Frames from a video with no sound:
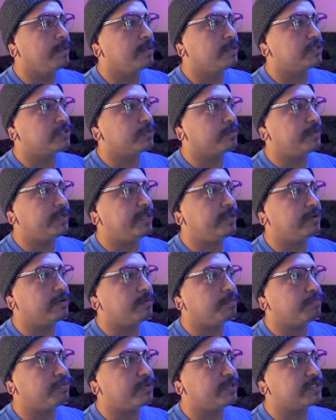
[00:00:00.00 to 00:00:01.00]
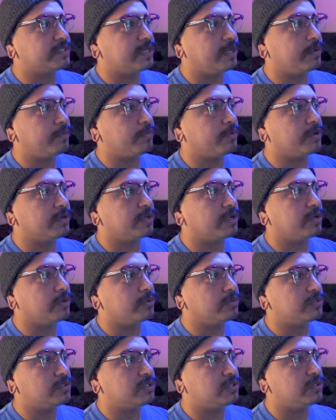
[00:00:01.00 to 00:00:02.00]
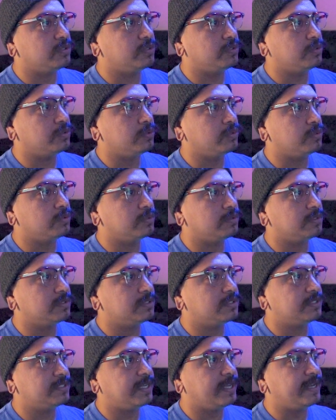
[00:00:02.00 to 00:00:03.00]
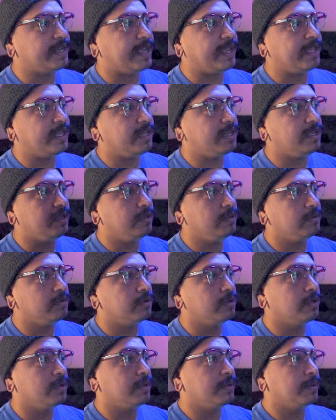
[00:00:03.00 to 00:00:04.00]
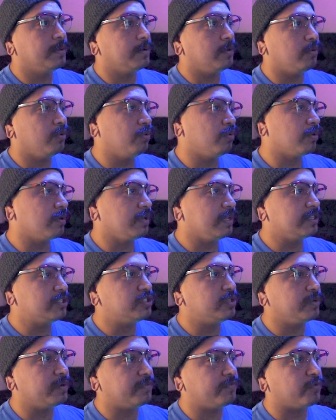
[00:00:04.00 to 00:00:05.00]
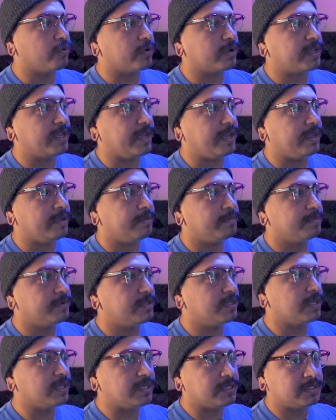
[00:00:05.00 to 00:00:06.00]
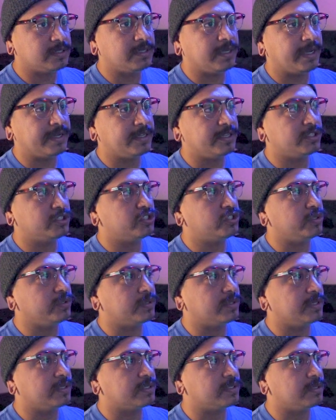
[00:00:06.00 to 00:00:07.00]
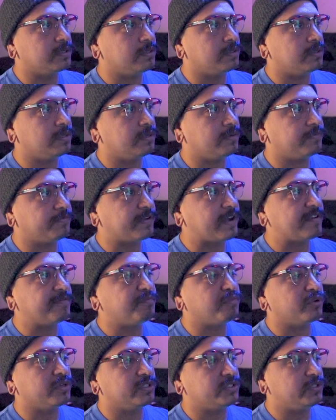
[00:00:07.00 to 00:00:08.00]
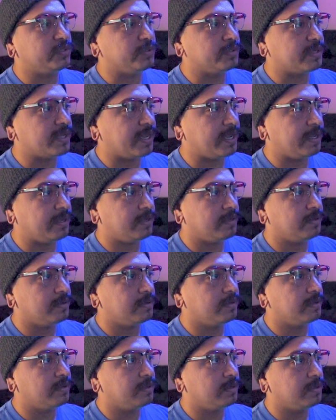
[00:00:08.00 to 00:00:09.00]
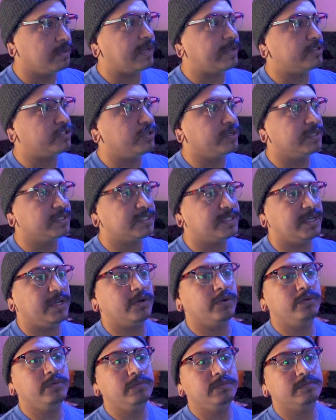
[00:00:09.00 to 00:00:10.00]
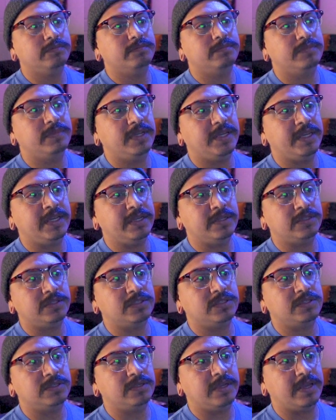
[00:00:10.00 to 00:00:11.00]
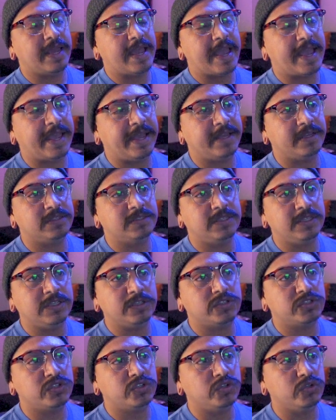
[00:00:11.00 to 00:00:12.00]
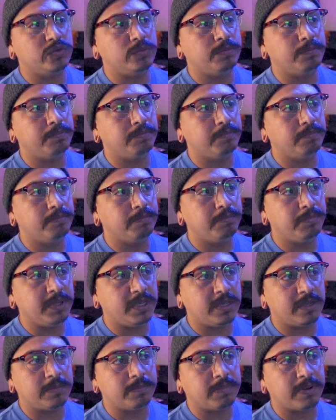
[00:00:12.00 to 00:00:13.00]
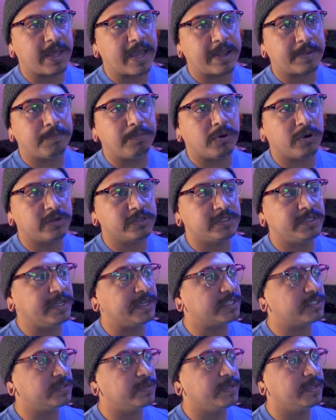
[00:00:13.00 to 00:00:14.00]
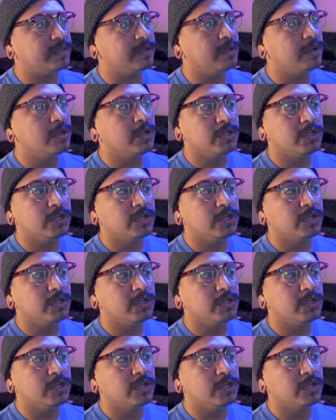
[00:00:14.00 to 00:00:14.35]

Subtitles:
So here in preset, we're going to go to 1080, or let's do it 4K because I did shoot this in 5.2K. As you can tell, it has these two big black bars next to it.